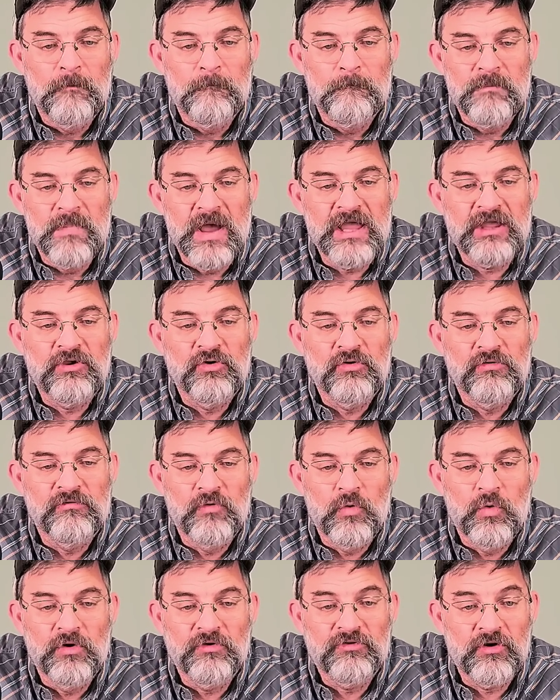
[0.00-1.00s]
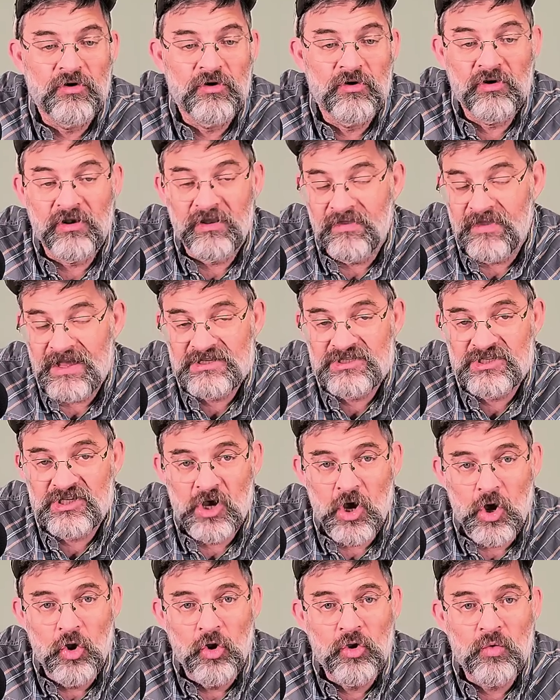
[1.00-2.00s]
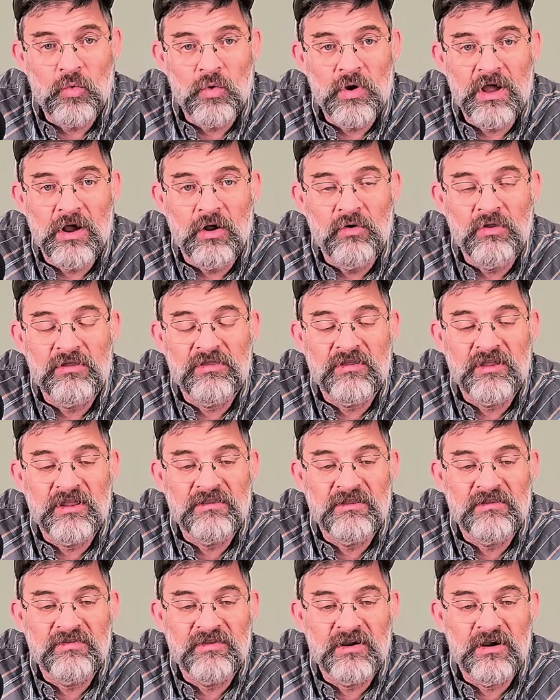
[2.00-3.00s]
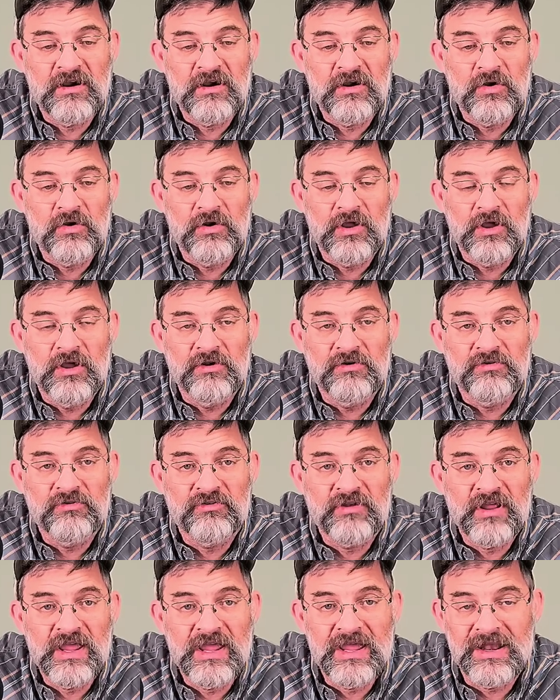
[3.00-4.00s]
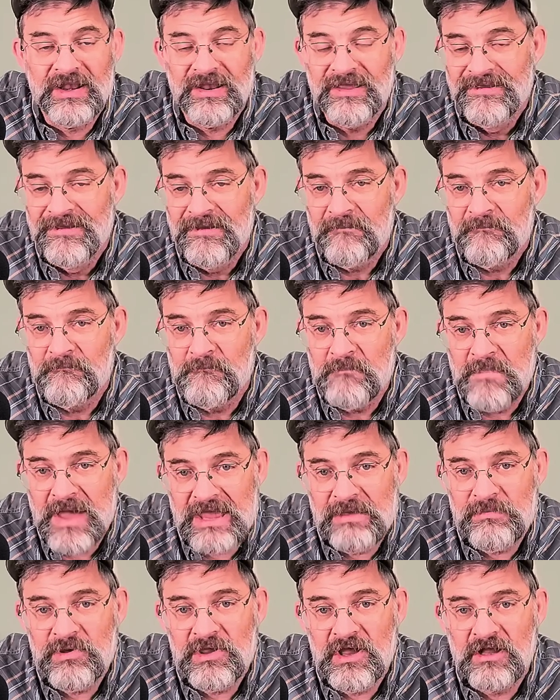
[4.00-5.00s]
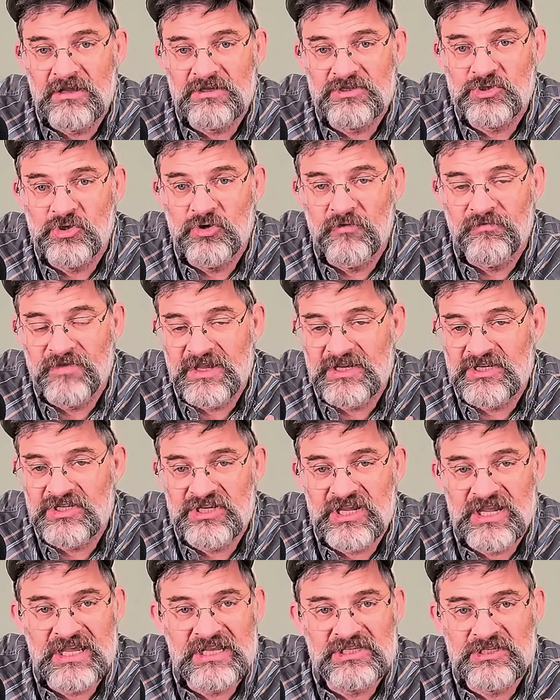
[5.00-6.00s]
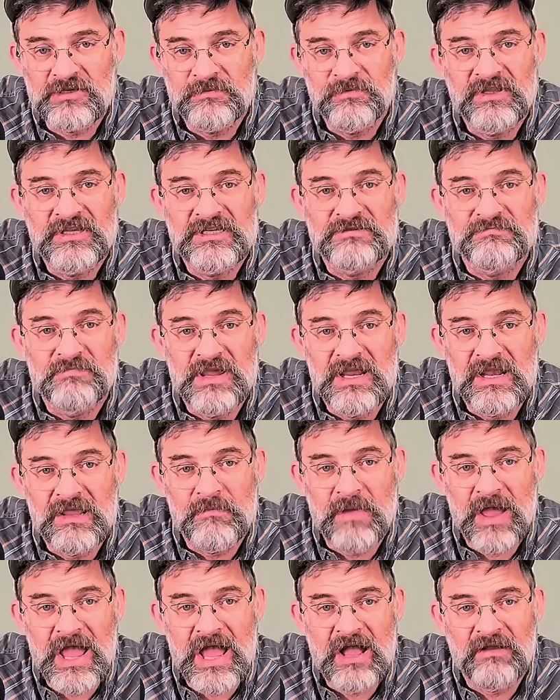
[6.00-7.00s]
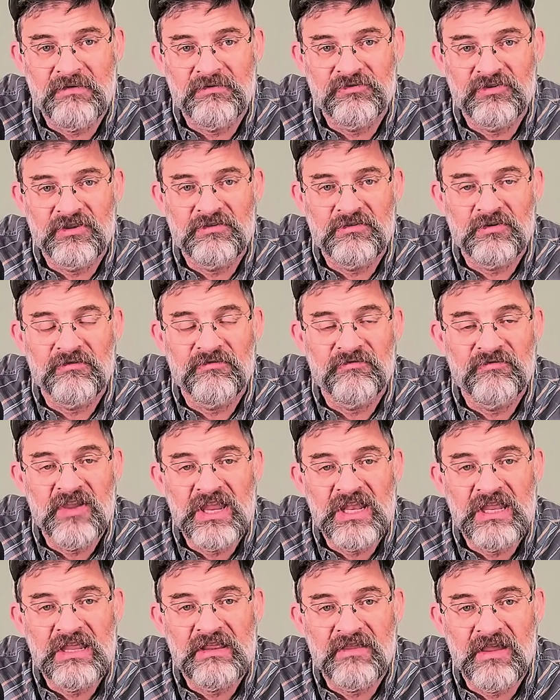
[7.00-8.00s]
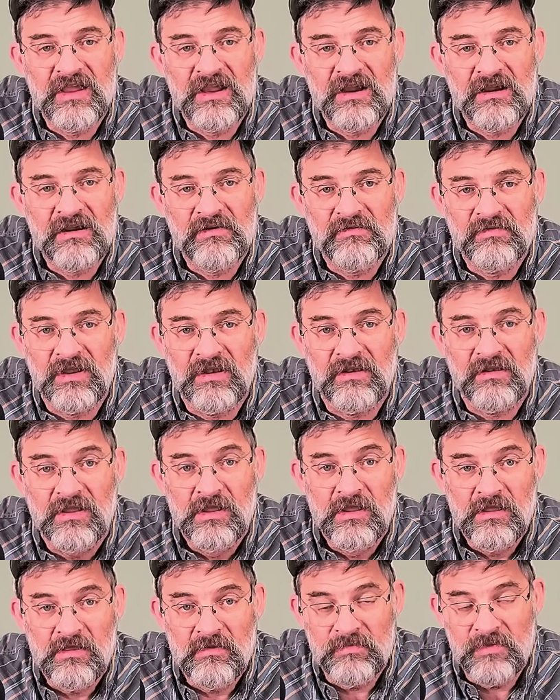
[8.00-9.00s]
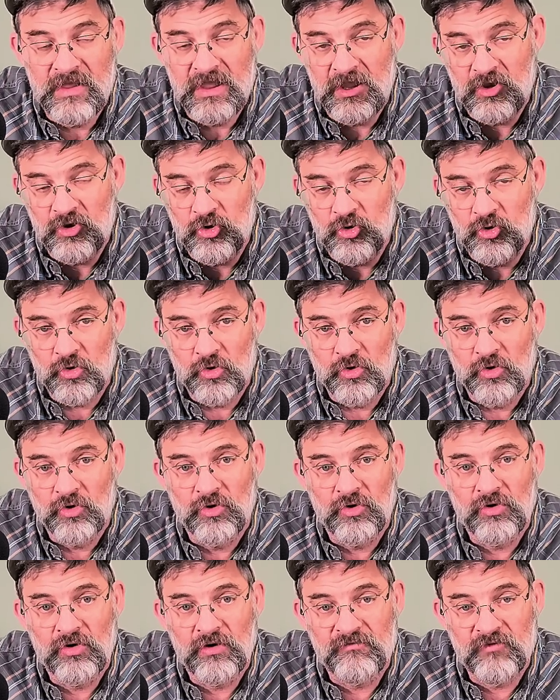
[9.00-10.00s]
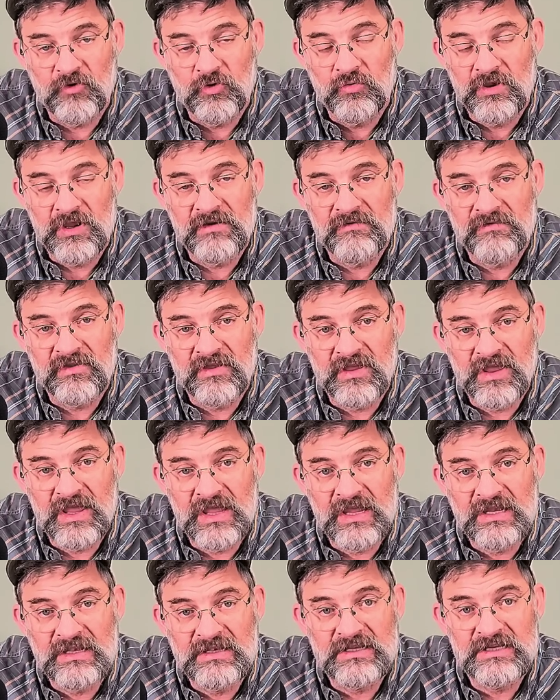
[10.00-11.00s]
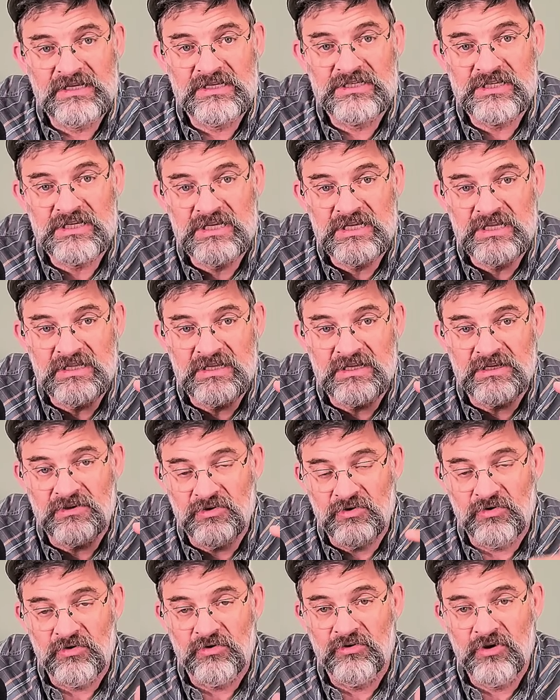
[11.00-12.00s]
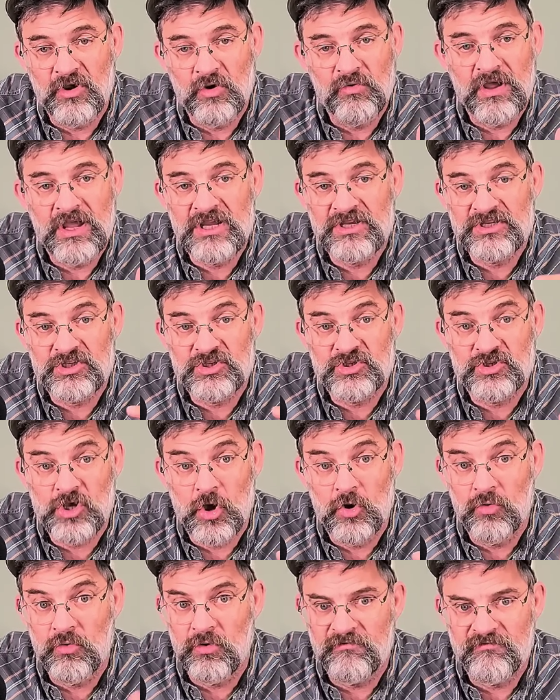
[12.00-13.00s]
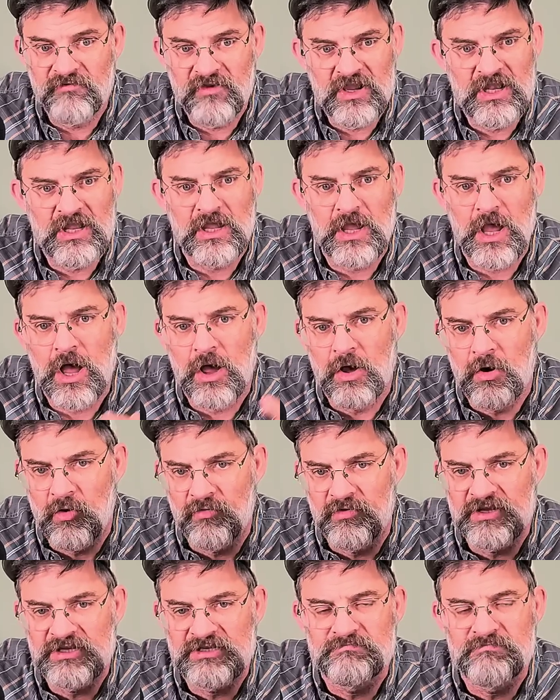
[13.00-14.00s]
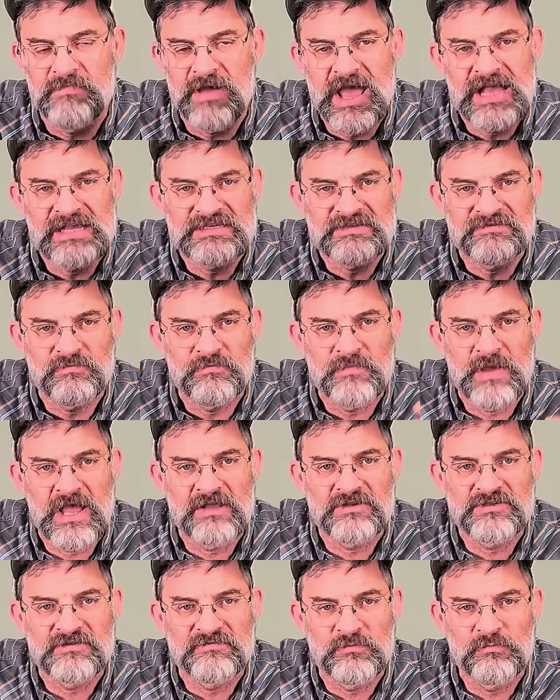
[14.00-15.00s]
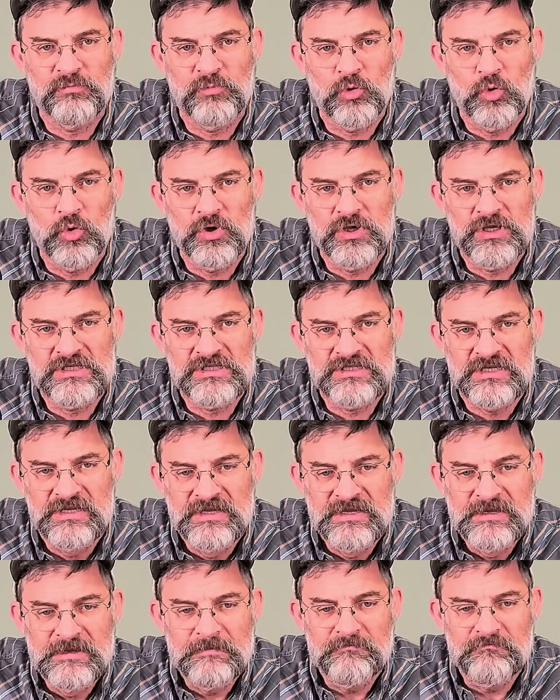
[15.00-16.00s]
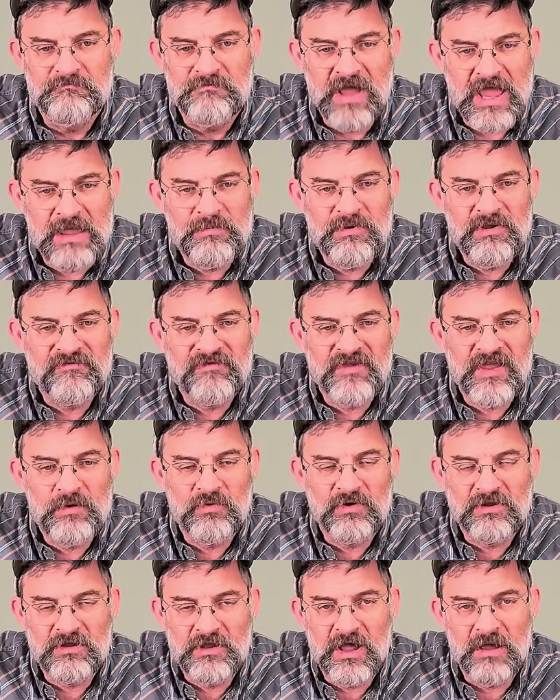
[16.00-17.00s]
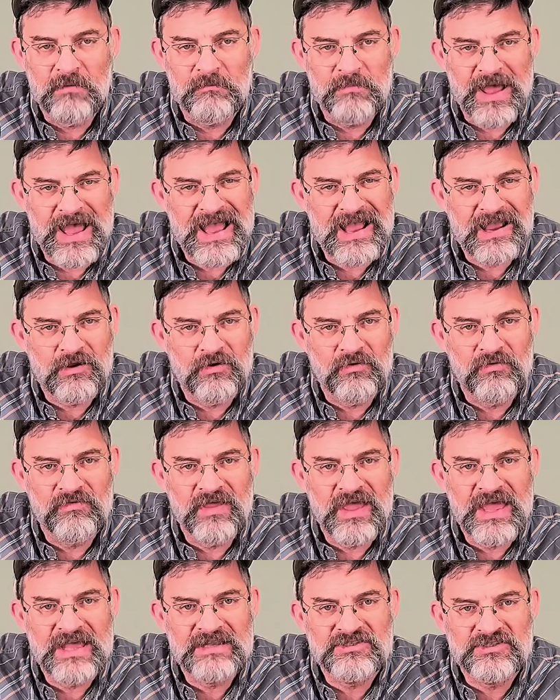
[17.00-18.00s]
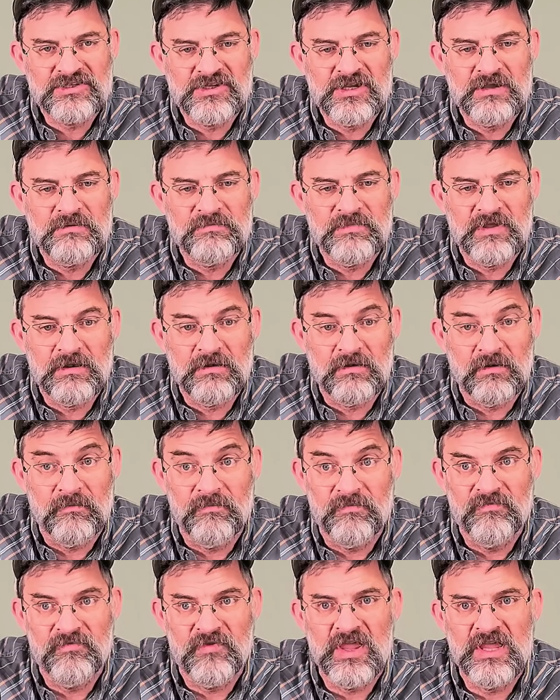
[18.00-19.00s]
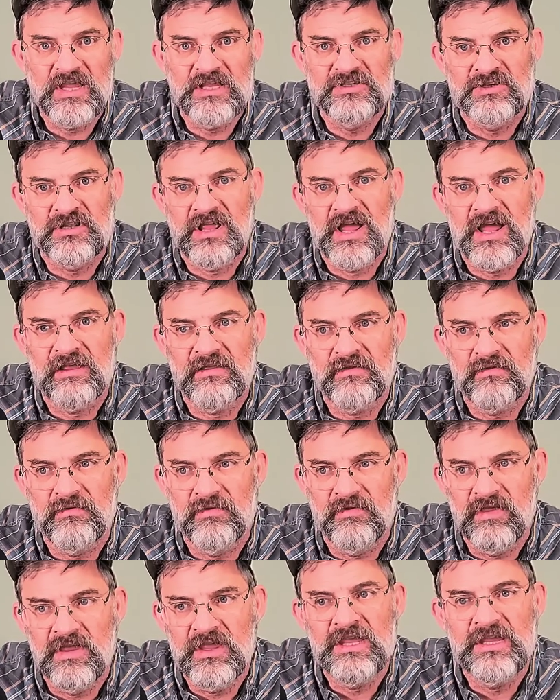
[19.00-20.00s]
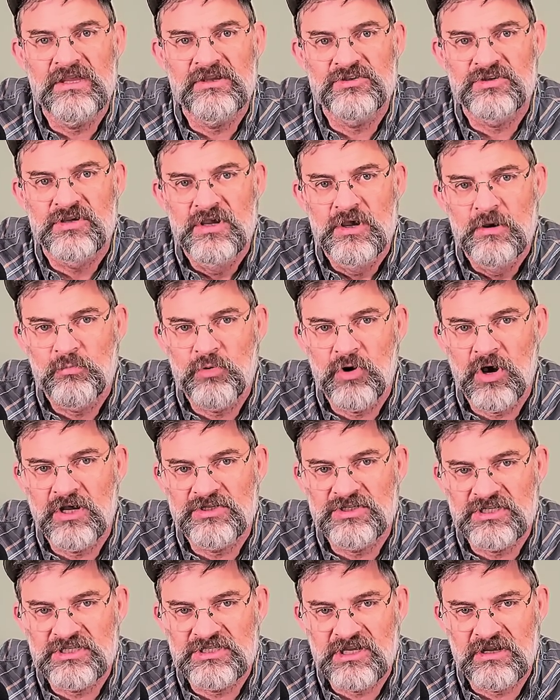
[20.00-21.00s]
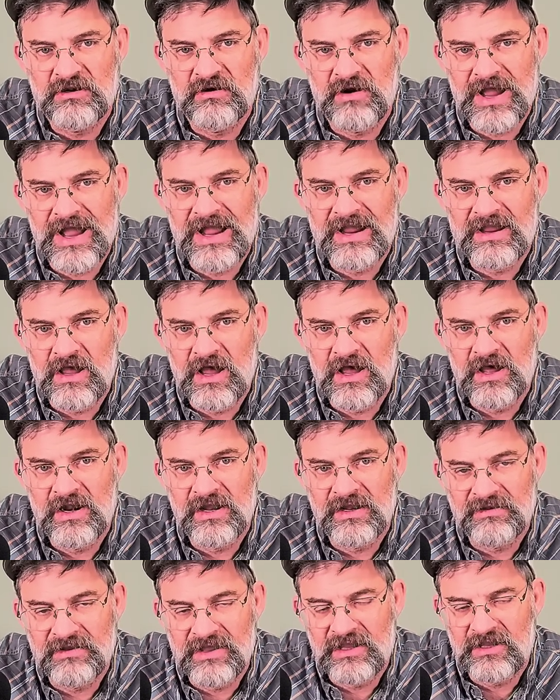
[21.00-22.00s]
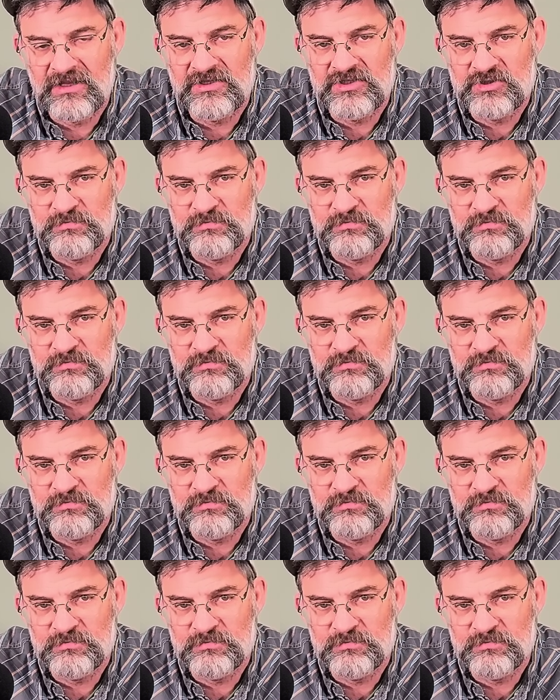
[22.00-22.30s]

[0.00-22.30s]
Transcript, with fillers: Make your voice heard, and that's the only thing that they're going to understand. Maybe also if they shed some of these many mouths that they're feeding there, if you give to the ATC, that your donations go to feeding all these massive amounts of employees. Maybe if they would cut back on that some, that things like these projects that are iconic, they could